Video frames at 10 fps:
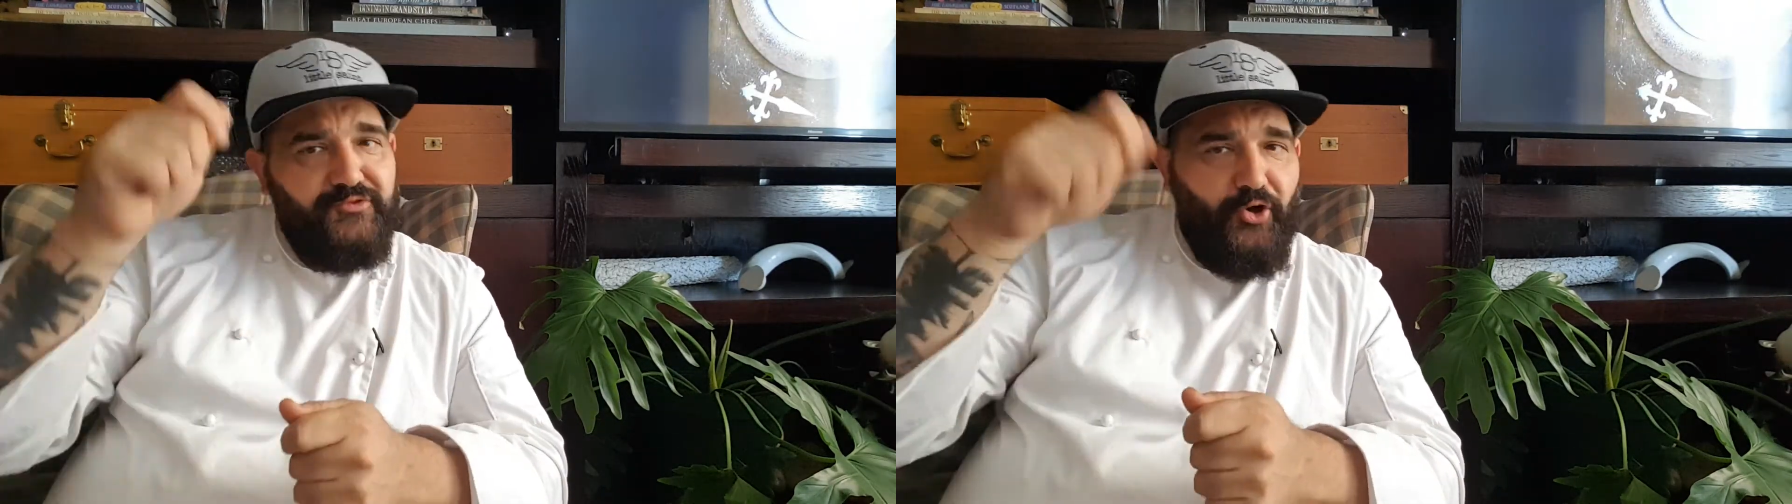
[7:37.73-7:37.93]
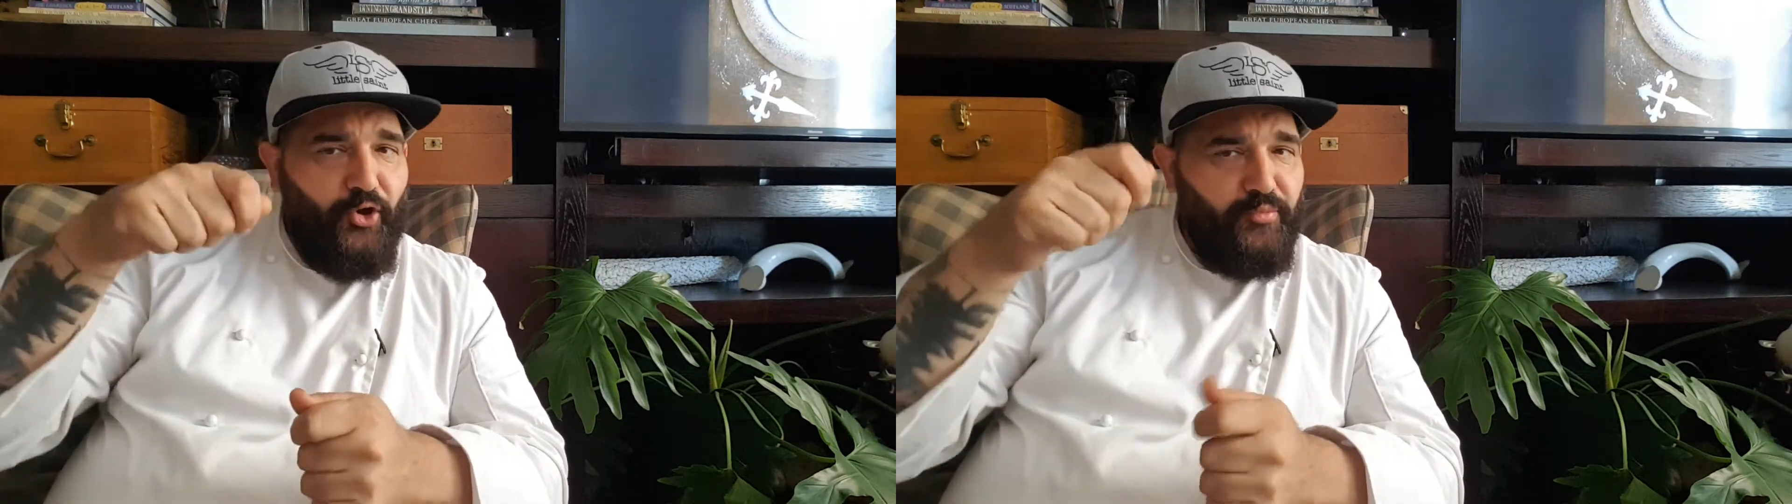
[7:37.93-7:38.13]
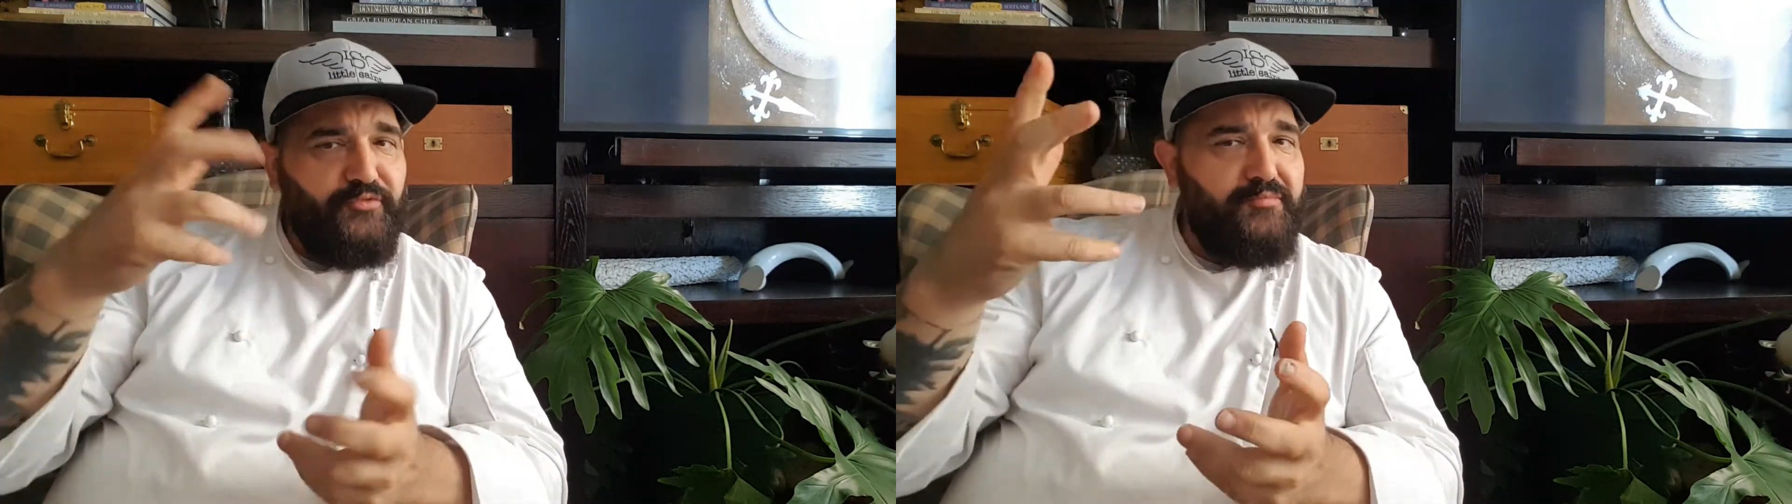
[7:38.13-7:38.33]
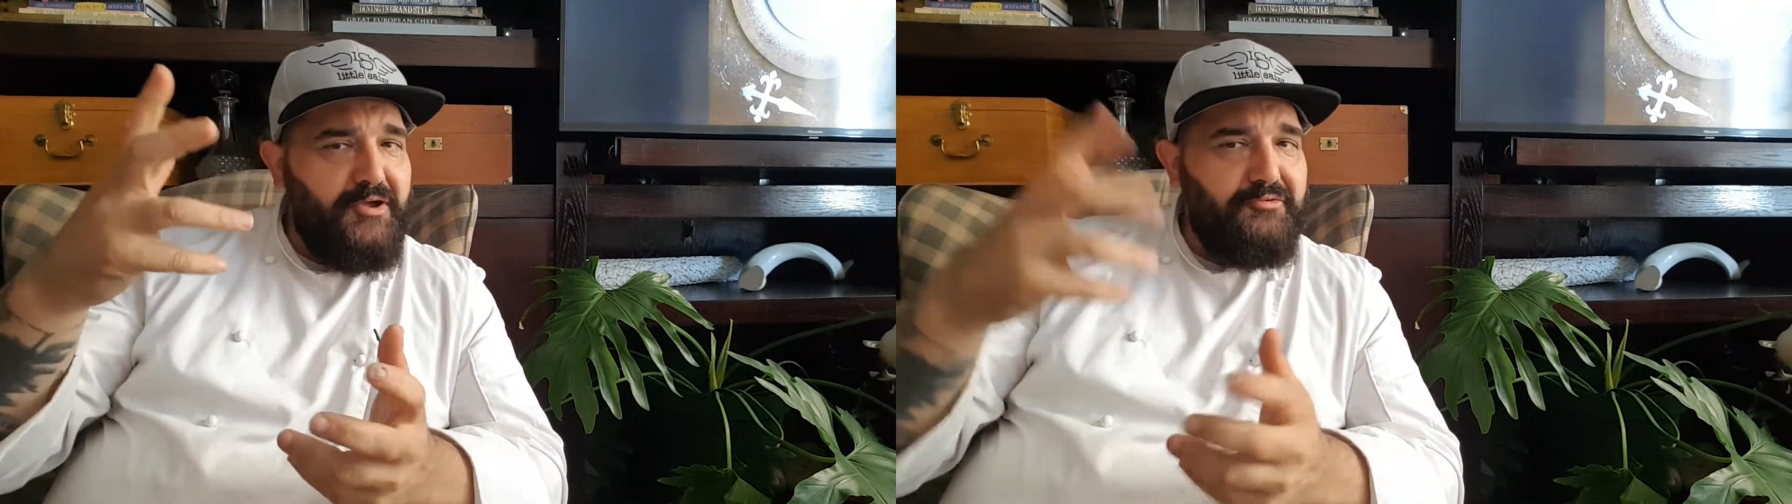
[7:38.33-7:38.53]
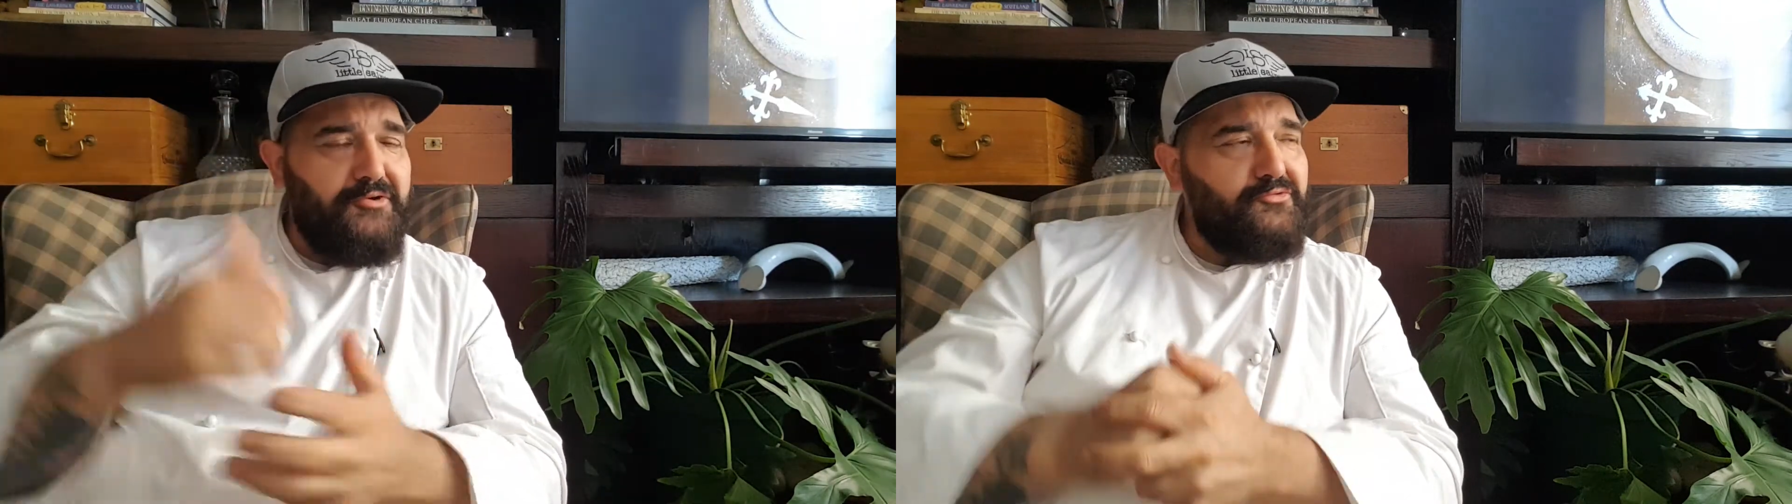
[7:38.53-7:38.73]
dollop of
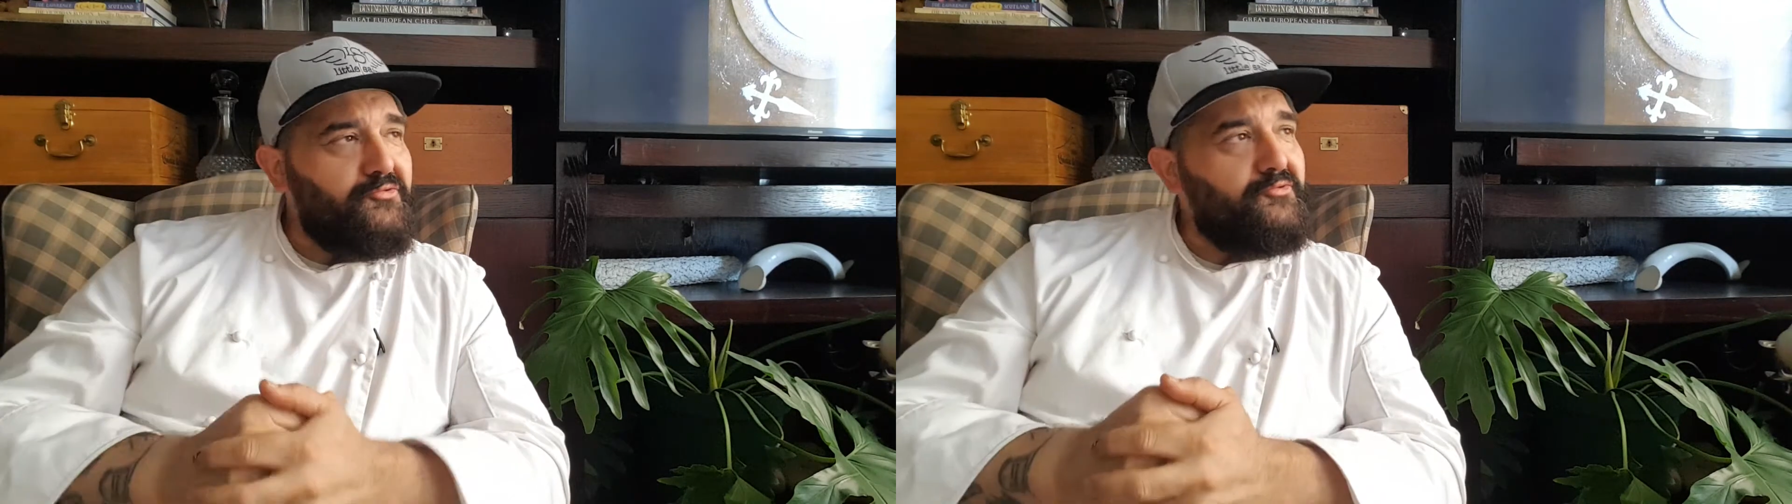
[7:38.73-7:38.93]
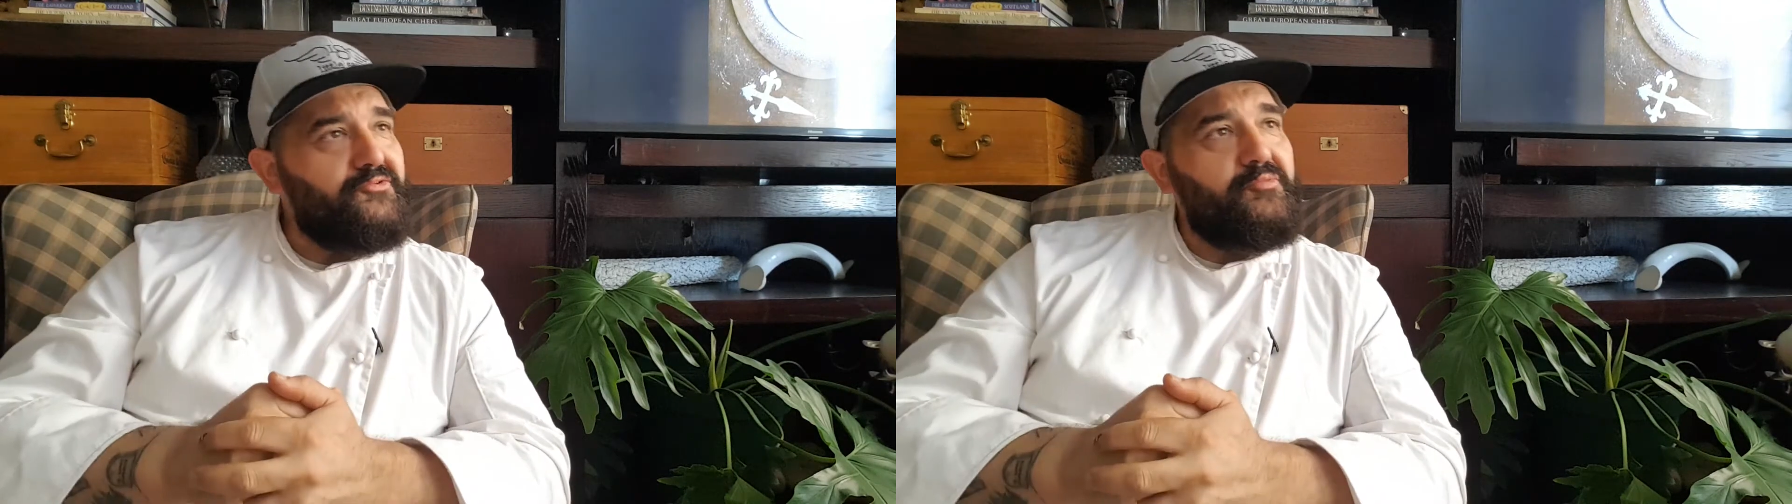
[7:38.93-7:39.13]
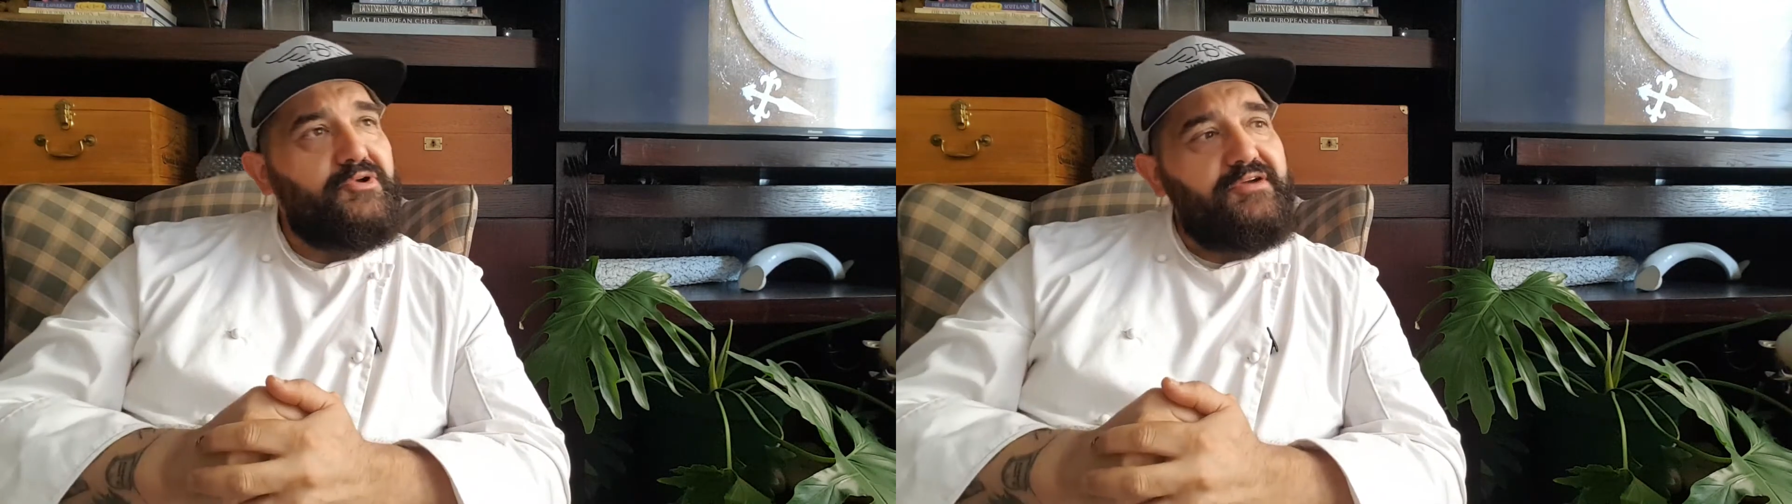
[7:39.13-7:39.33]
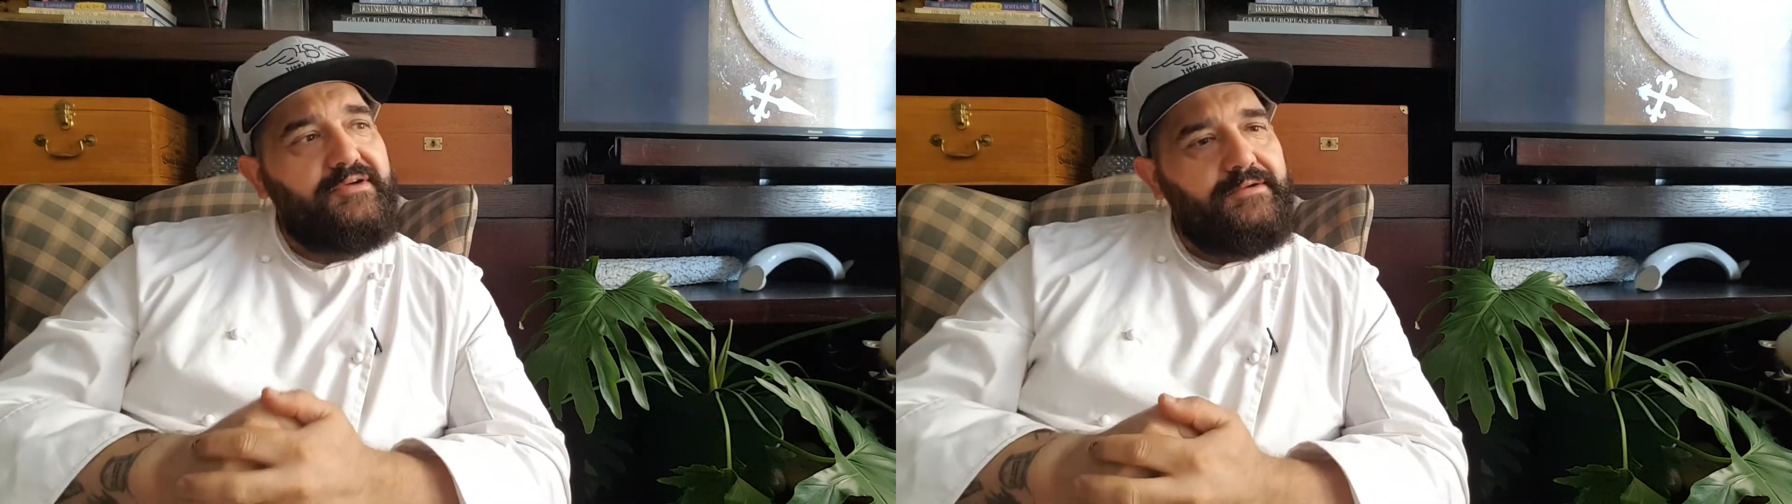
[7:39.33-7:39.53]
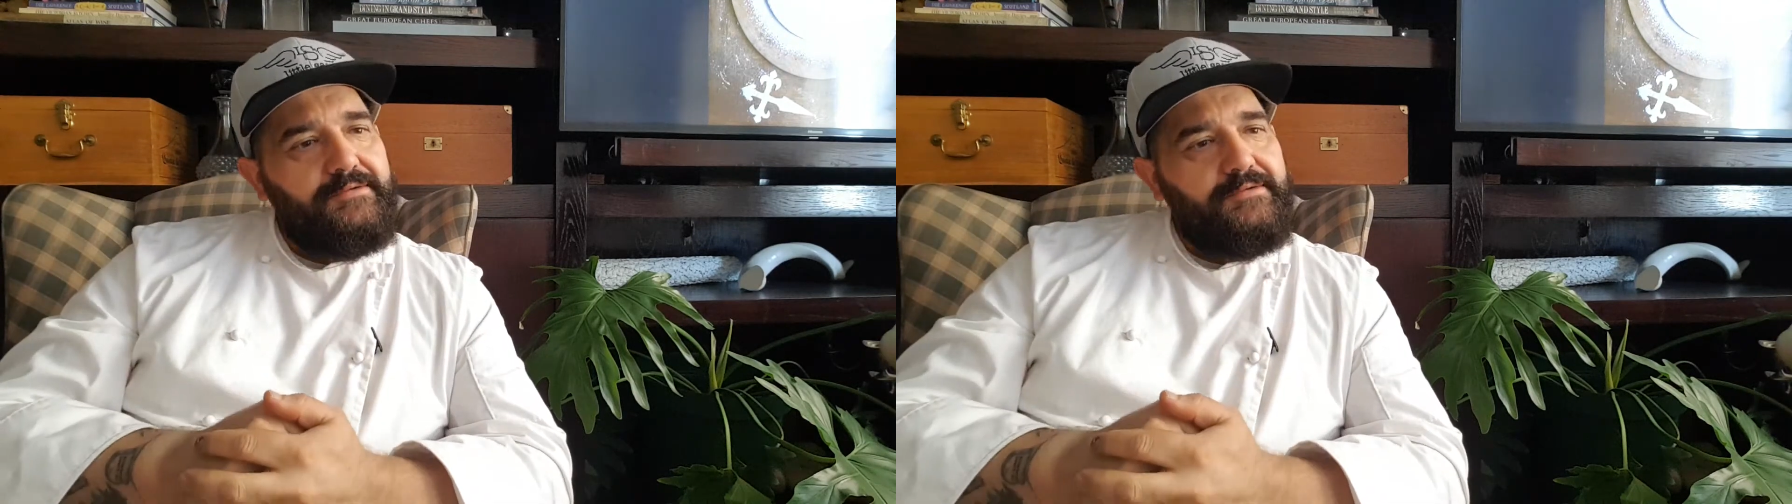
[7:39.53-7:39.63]
Mary Rose sauce and whatever.